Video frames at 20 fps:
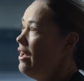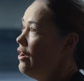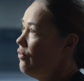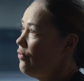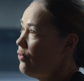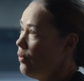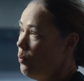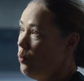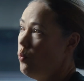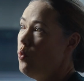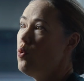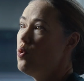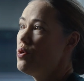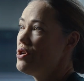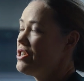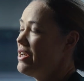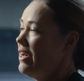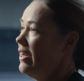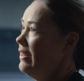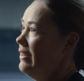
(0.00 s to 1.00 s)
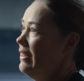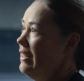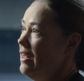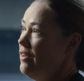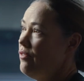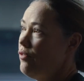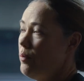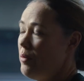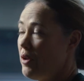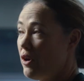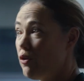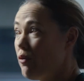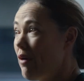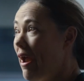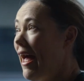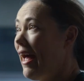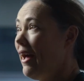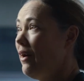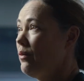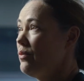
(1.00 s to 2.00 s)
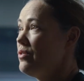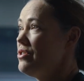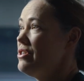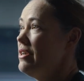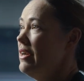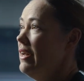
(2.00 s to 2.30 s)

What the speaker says: from water, from the ground.